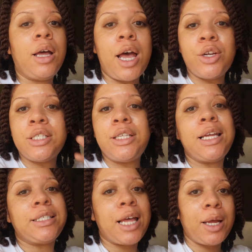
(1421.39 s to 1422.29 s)
I just
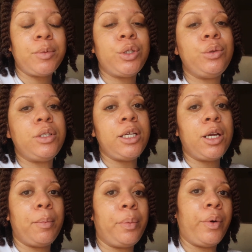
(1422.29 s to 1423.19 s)
take time to
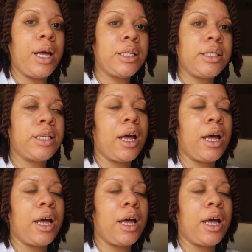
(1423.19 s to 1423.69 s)
decompress.